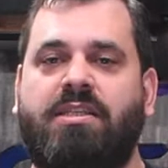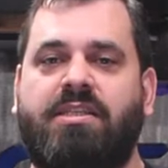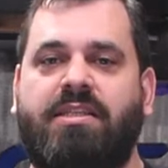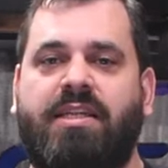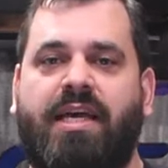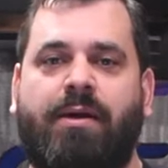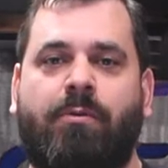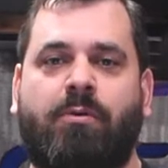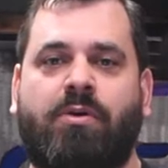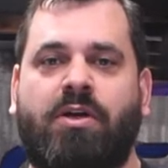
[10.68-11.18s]

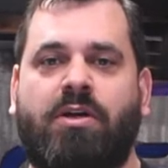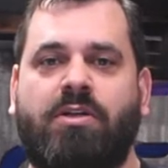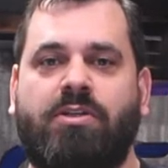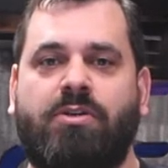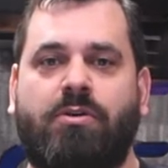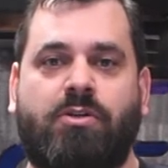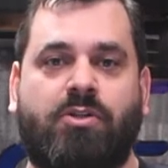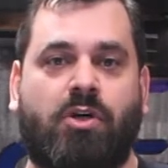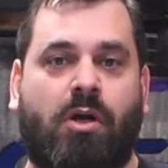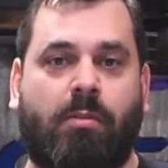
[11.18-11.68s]
today we're going to
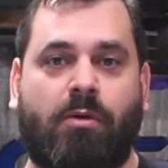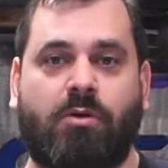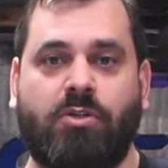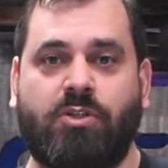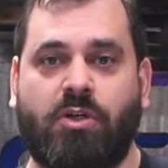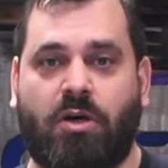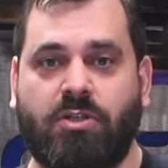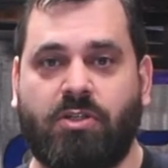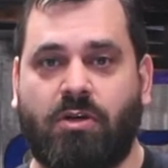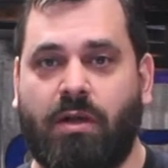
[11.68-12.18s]
do a
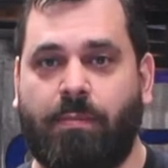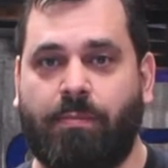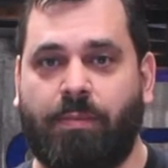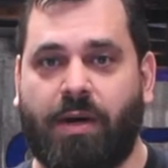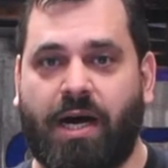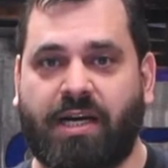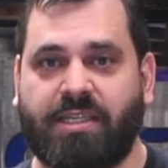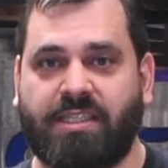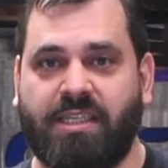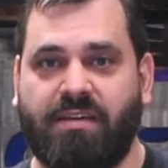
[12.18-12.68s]
turbocharger
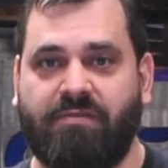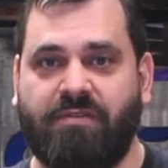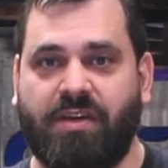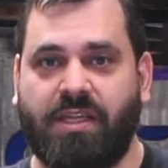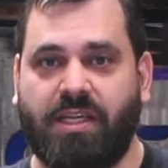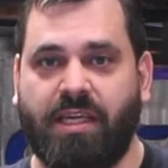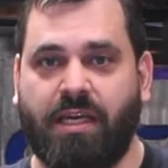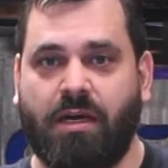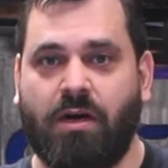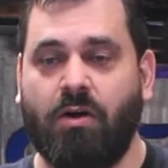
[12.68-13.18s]
unboxing
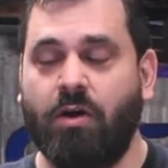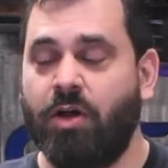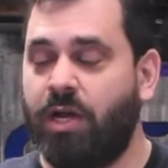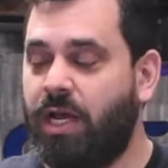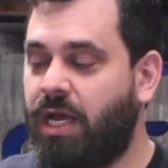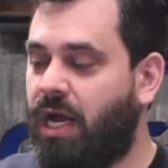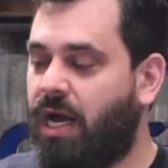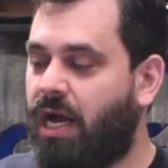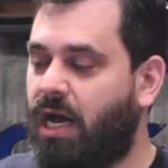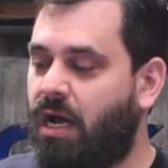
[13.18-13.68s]
video.
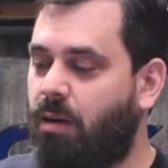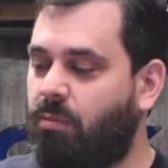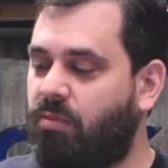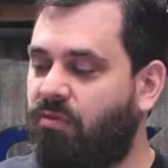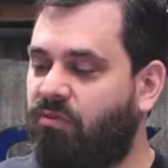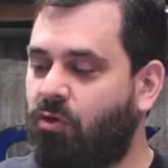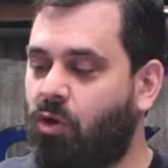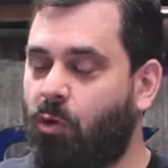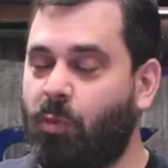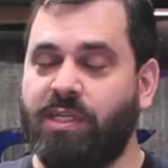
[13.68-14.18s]
Uh,
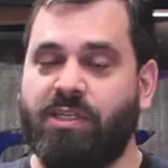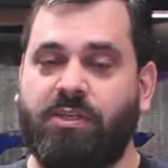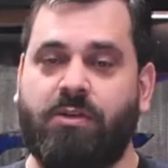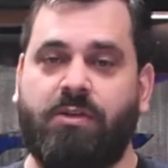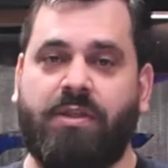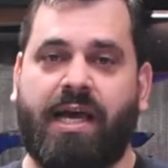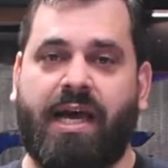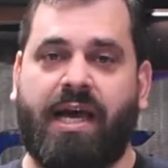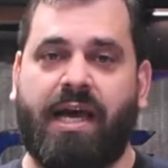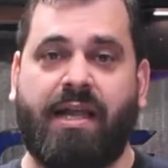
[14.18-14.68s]
before we
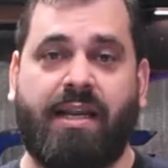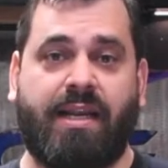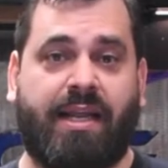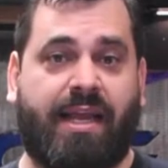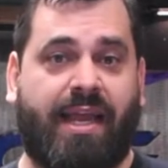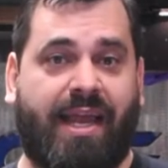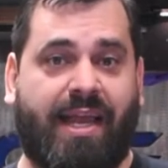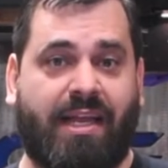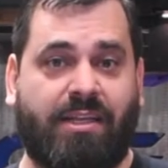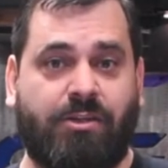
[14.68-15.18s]
do that,
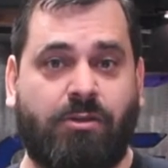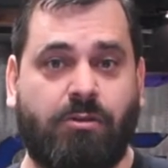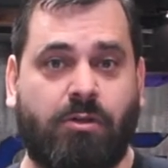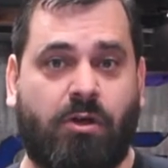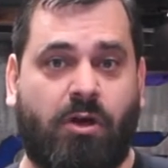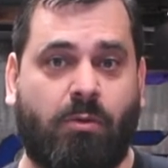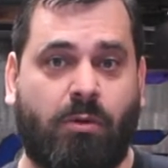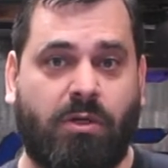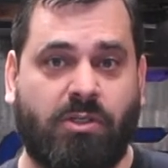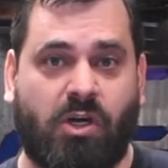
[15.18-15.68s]
and you
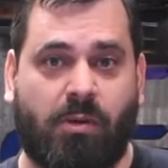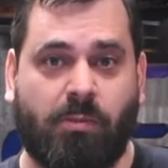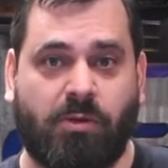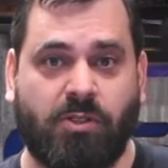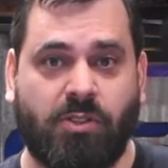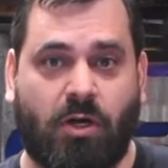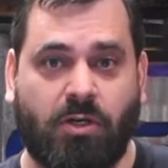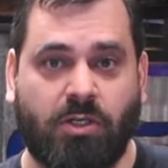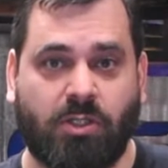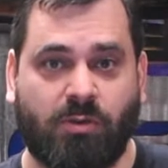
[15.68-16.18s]
learn what
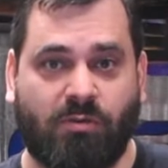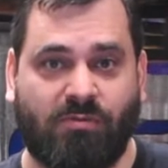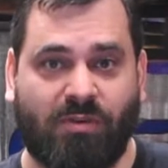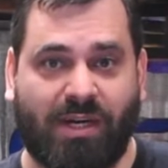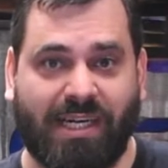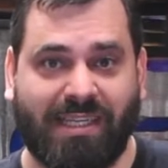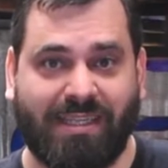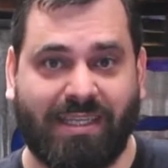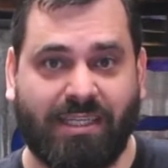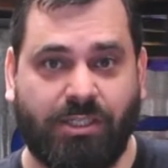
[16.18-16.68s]
turbochargers we're
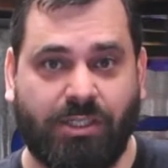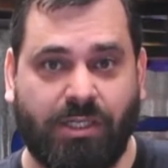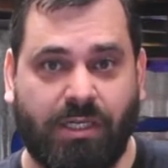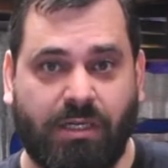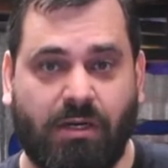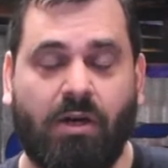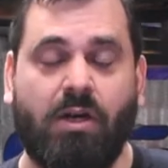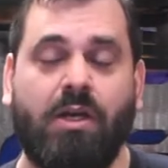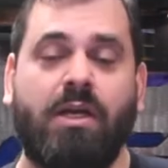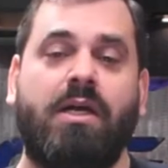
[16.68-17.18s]
running this
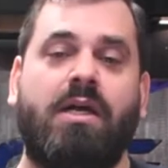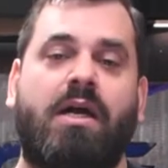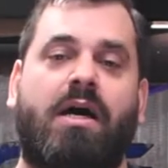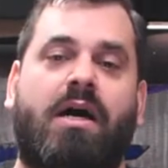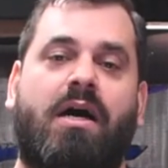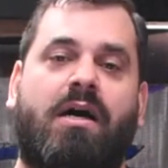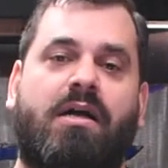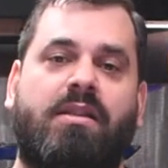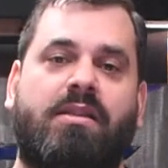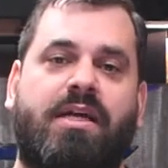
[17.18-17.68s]
year,
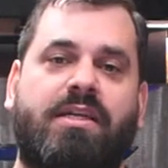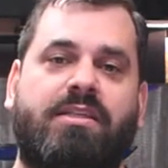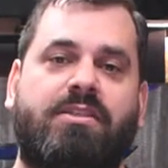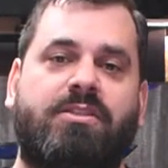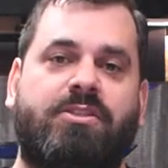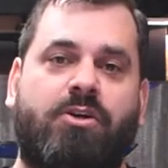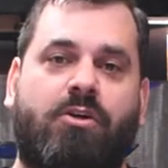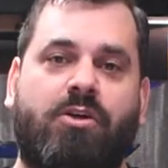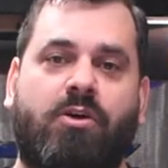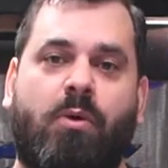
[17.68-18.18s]
uh, let's
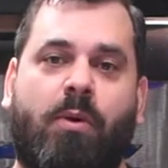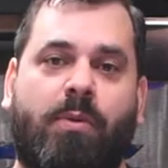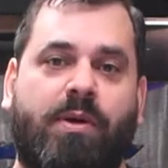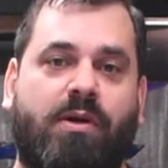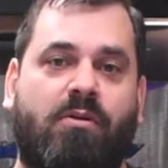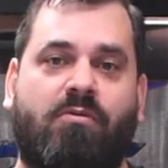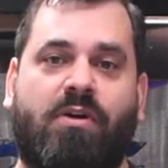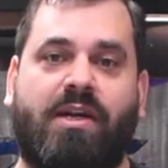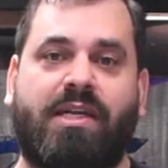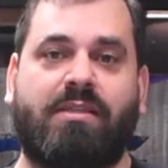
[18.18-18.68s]
show you what we
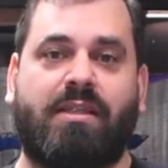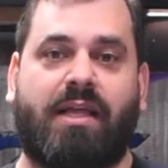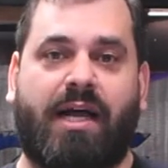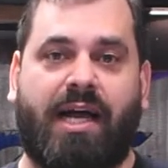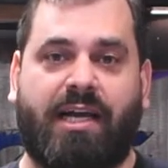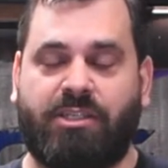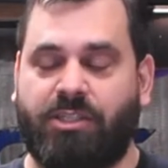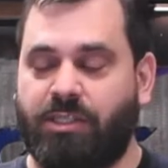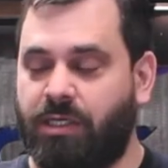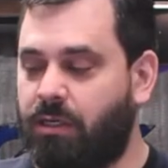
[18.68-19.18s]
were running
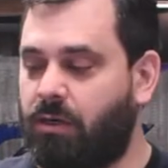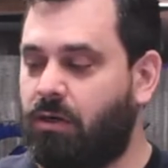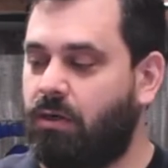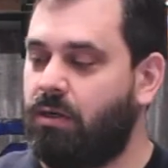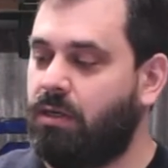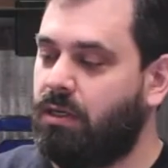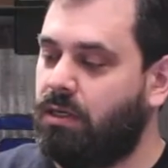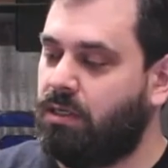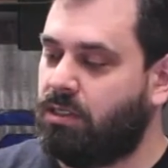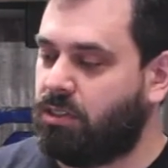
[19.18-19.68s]
last year.
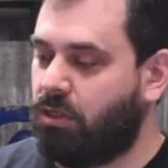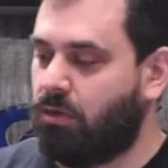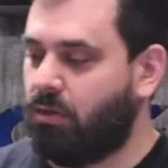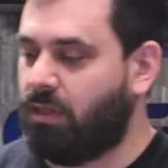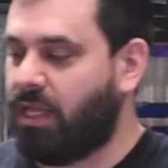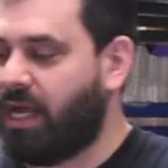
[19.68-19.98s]
So